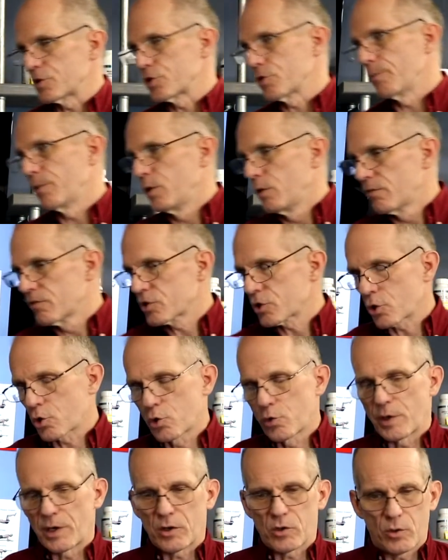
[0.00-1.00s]
Your maneuvers are
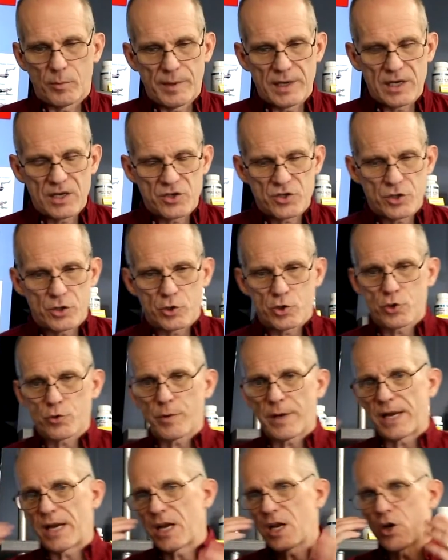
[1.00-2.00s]
critical because they're
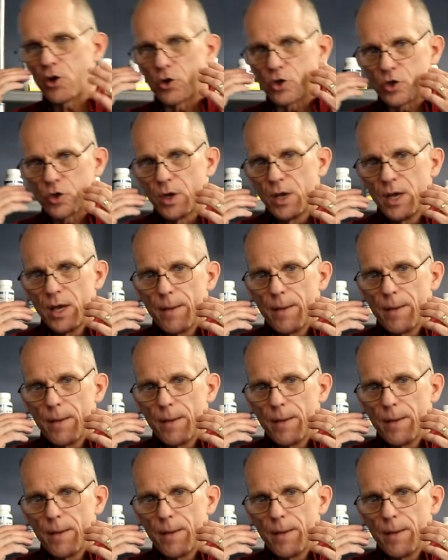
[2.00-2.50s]
training your